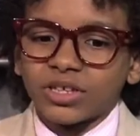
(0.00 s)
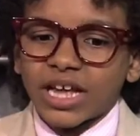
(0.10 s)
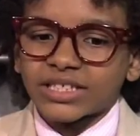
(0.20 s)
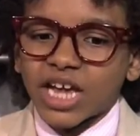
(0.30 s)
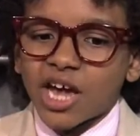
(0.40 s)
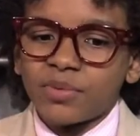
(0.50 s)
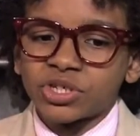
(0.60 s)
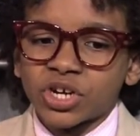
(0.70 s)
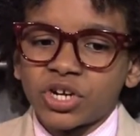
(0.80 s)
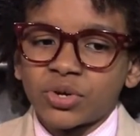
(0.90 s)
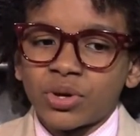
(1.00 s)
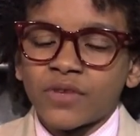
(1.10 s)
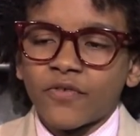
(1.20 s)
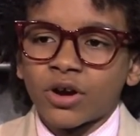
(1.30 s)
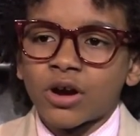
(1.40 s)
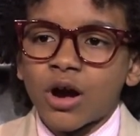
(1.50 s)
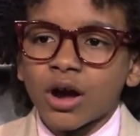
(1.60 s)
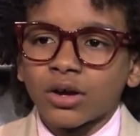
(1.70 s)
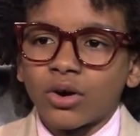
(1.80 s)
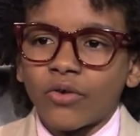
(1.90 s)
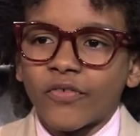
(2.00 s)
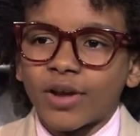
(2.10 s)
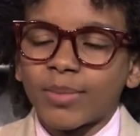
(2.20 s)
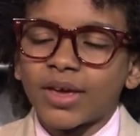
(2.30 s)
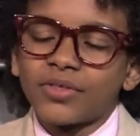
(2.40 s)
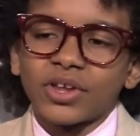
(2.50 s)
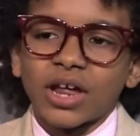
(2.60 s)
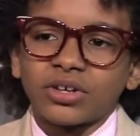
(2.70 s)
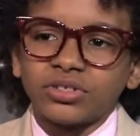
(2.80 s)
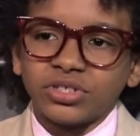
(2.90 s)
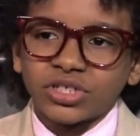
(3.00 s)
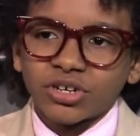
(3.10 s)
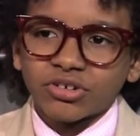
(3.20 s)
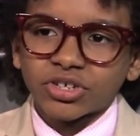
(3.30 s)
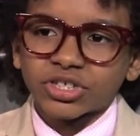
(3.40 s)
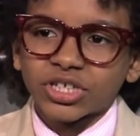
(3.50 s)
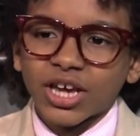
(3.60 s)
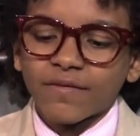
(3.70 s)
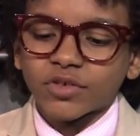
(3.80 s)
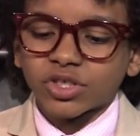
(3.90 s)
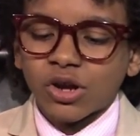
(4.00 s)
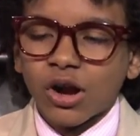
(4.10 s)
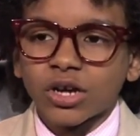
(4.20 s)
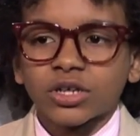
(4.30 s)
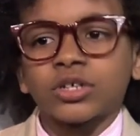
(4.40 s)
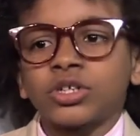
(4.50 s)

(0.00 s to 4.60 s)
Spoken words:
last time we started doing it for a car on GoFundMe, then Ellen DeGeneres gave us the car.